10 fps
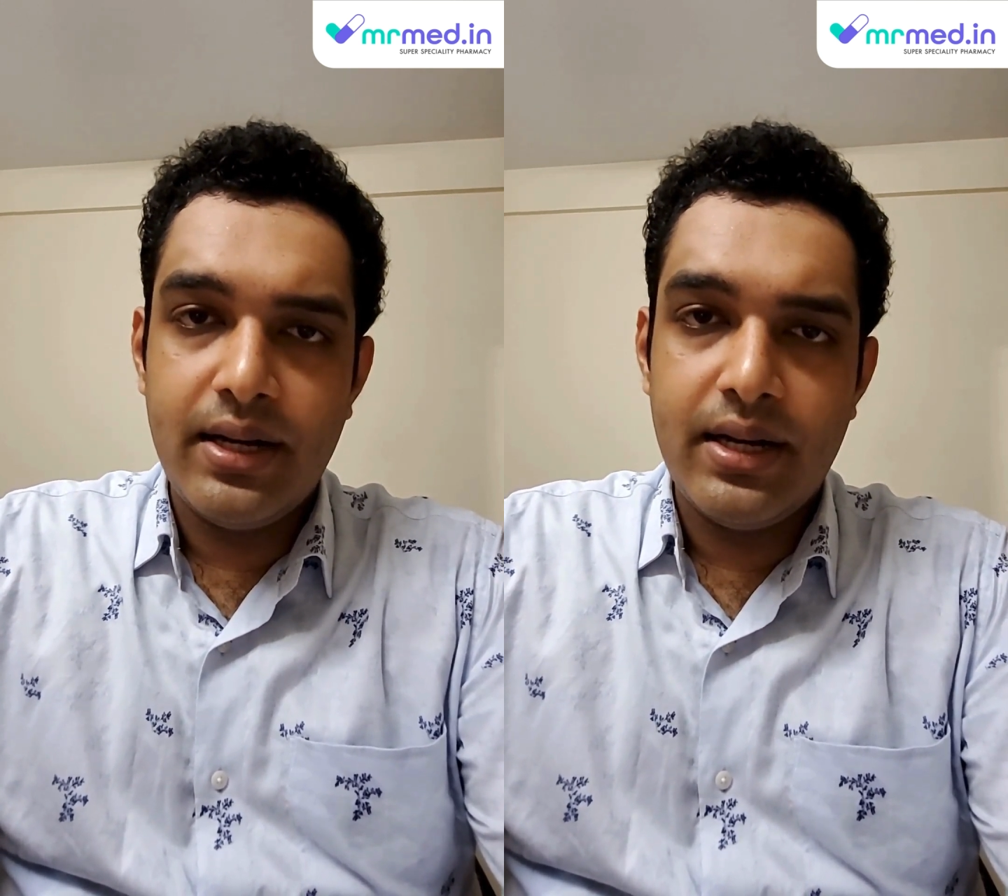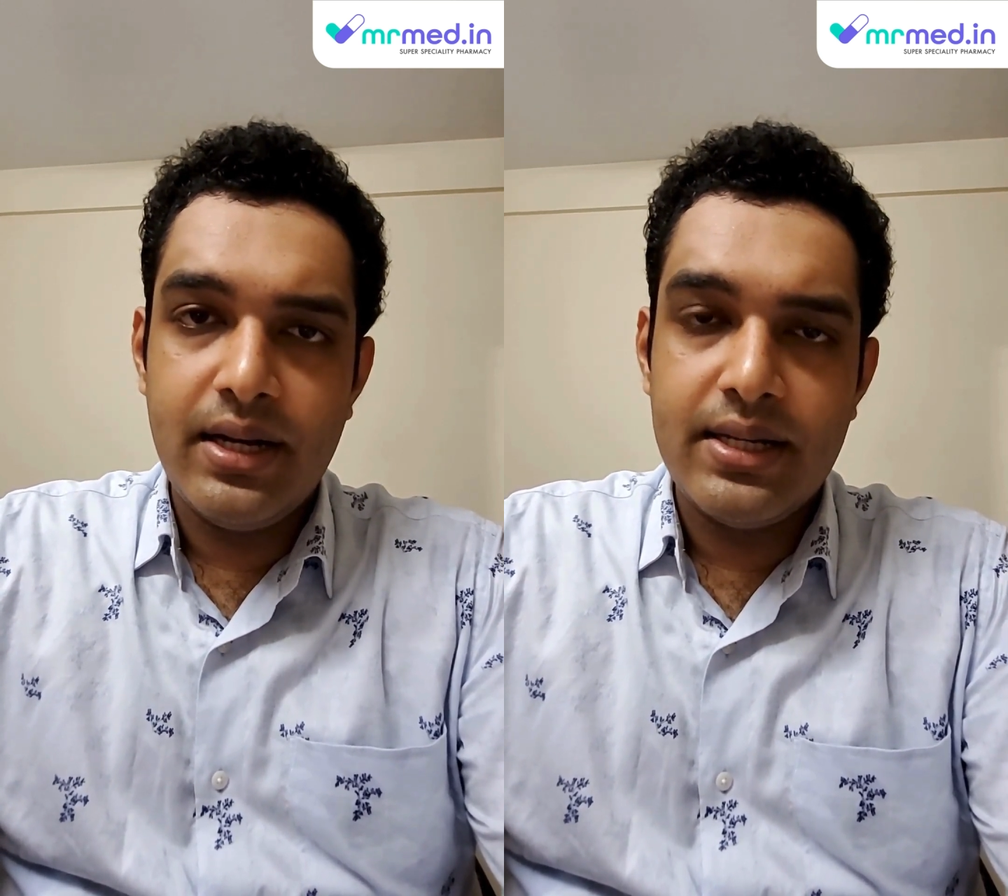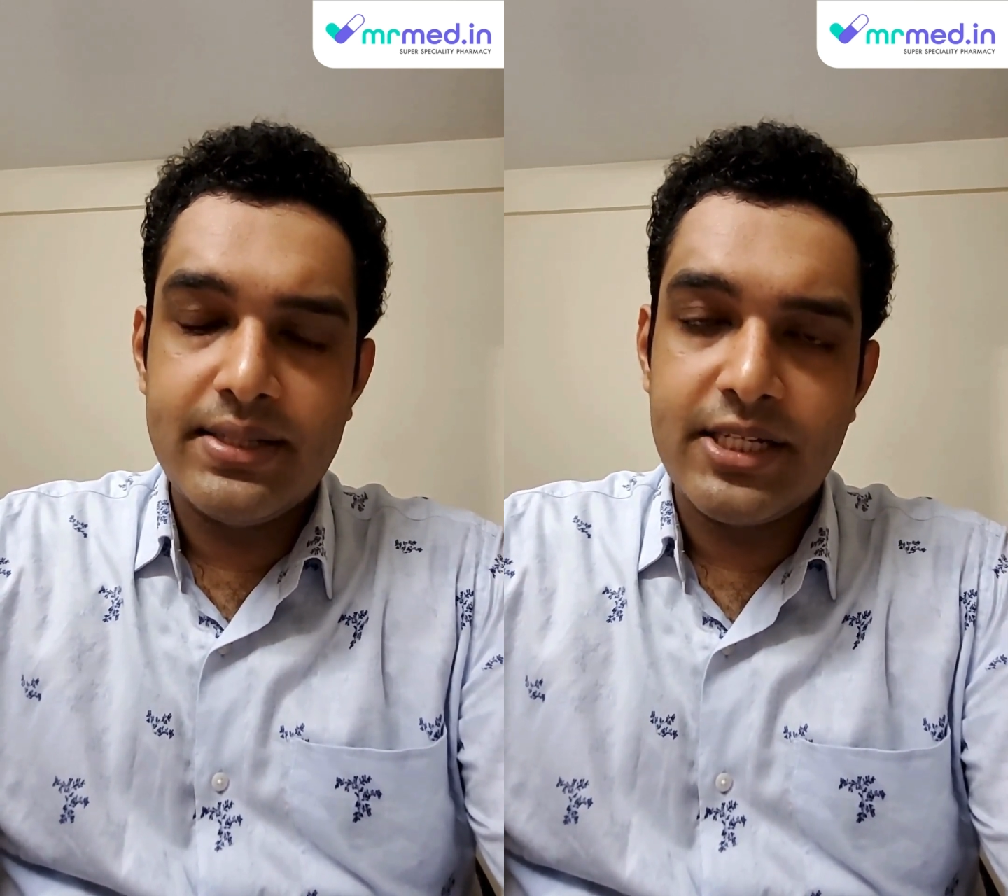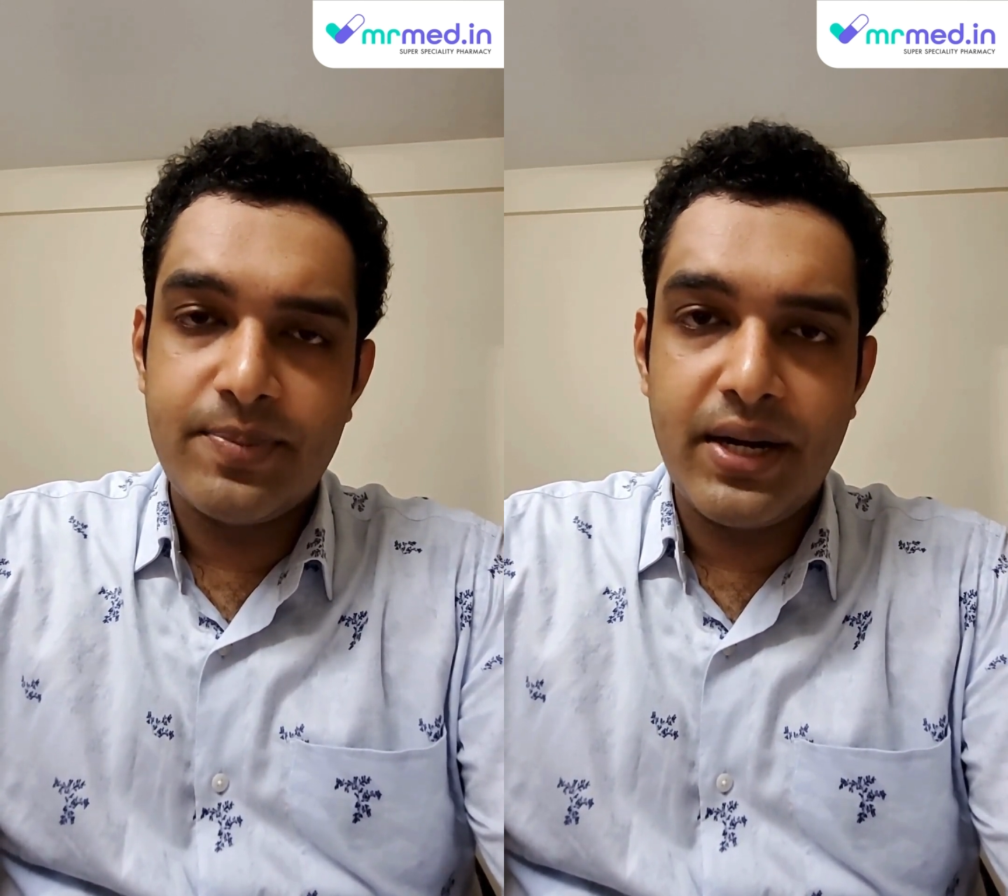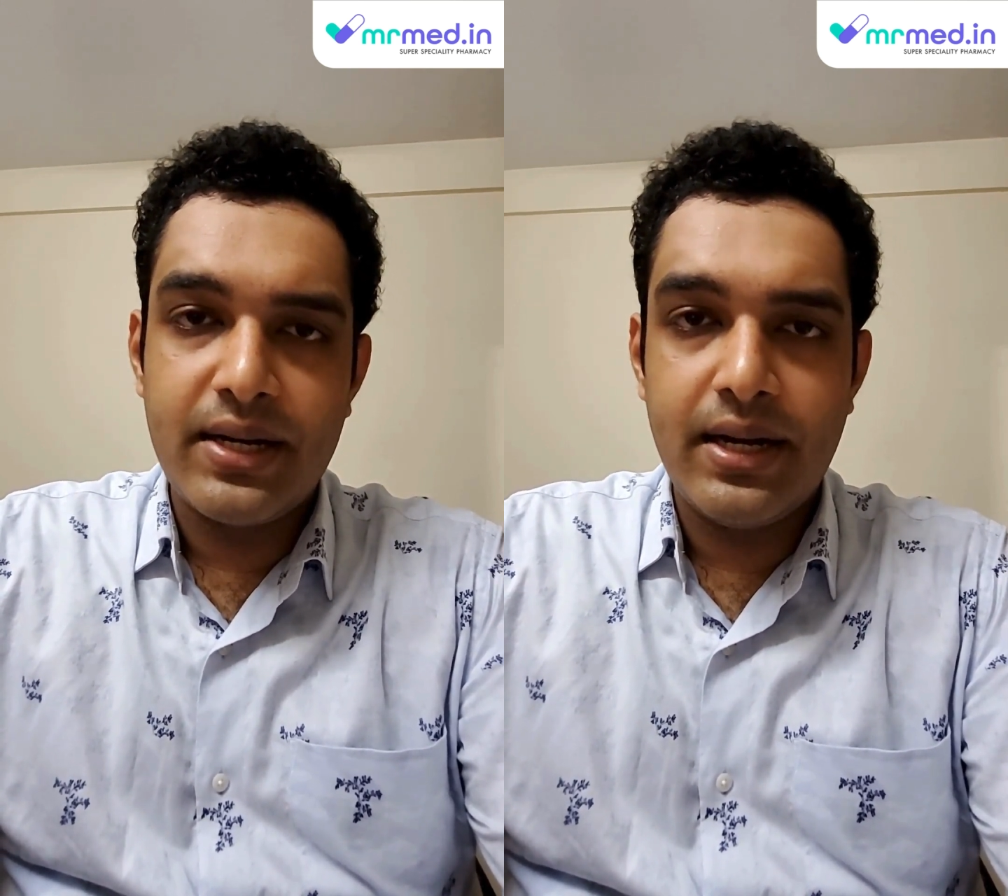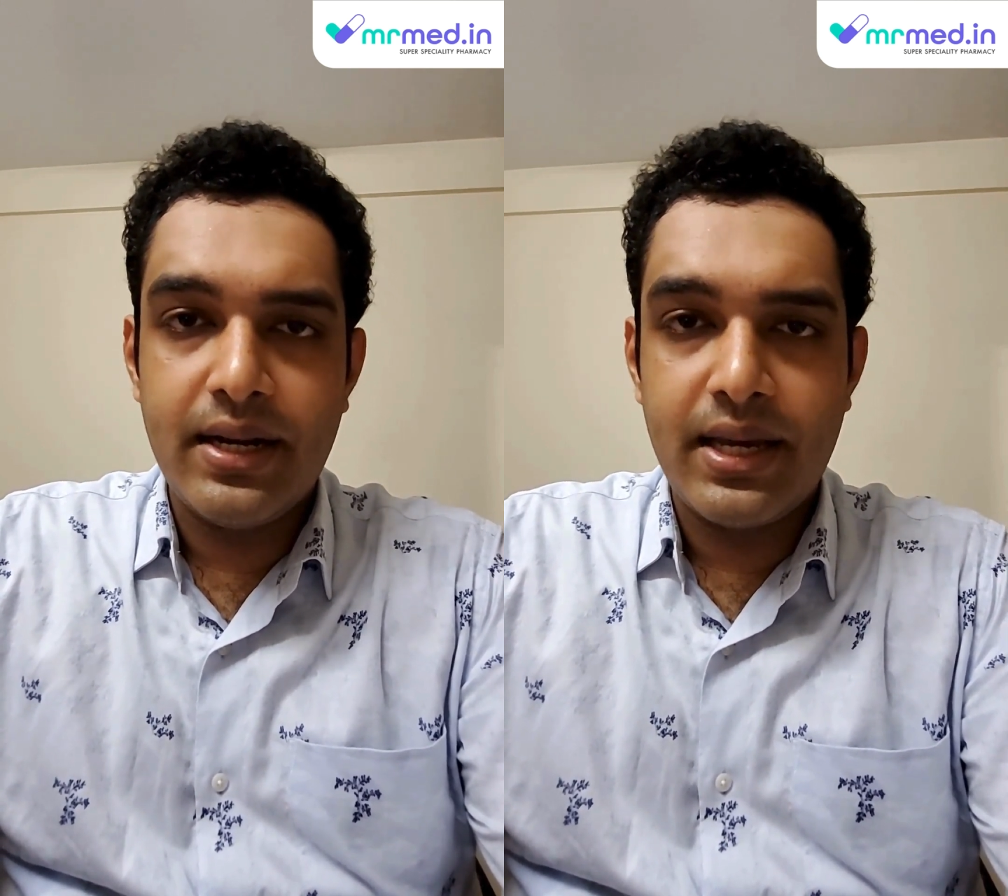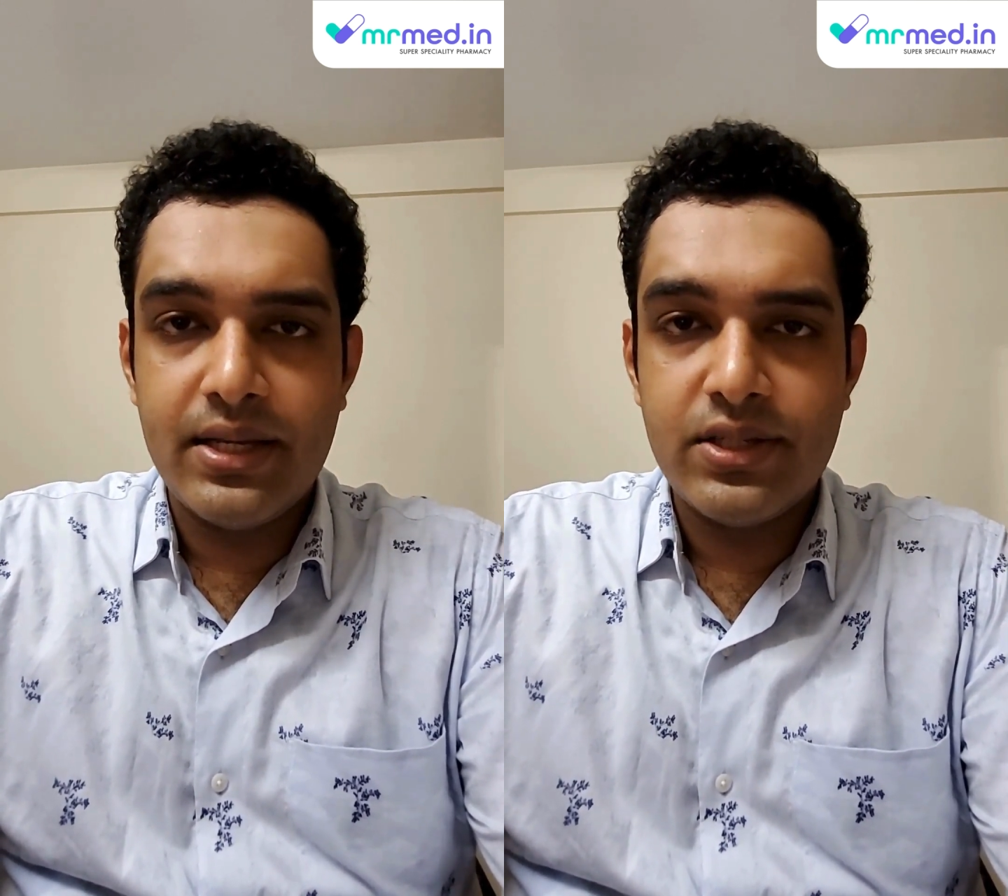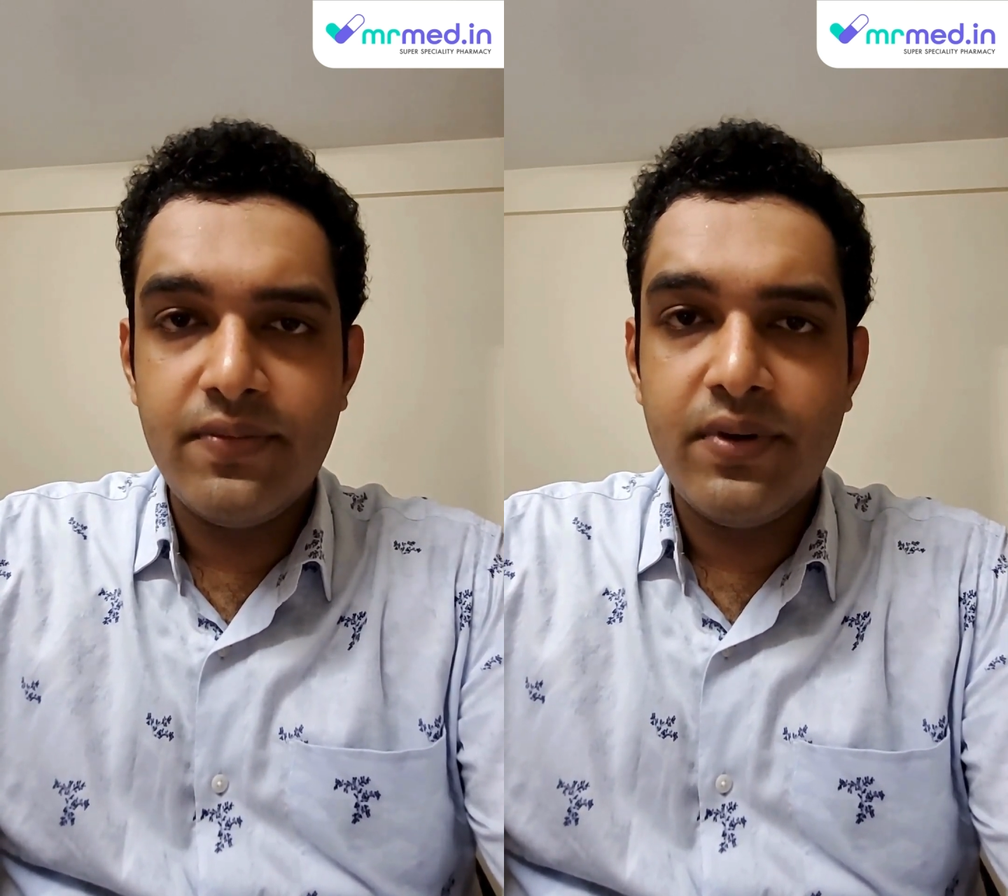in a suspected
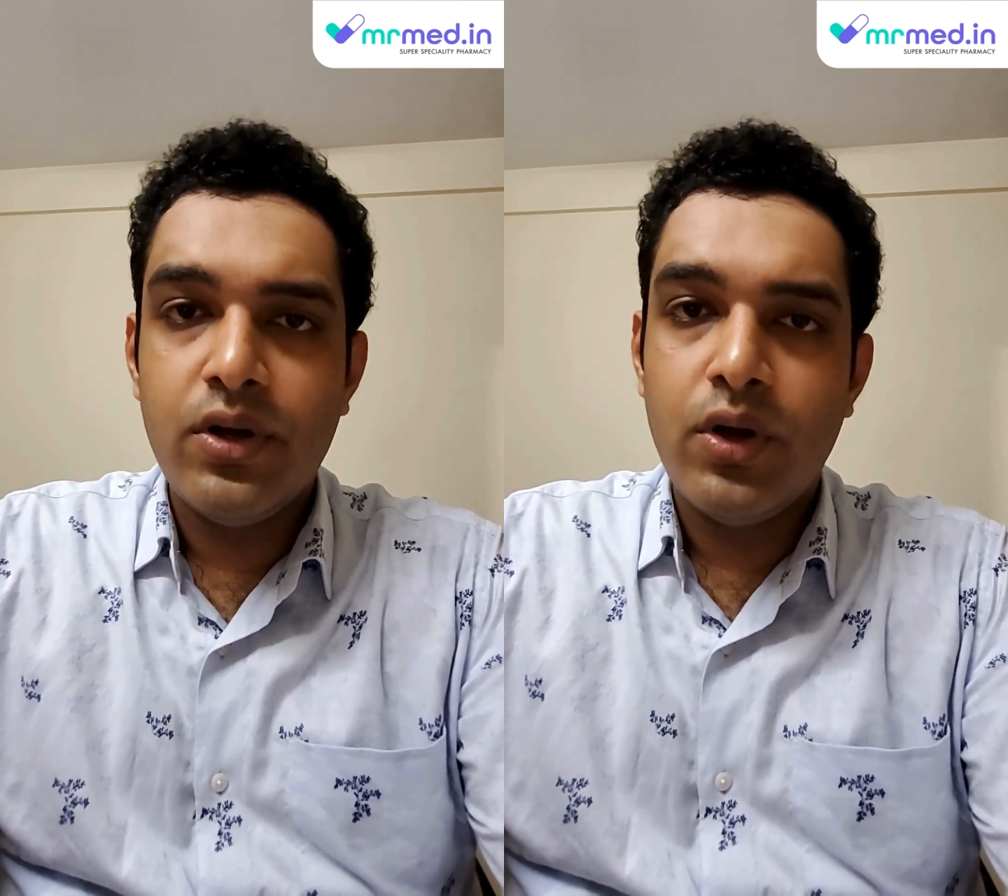case of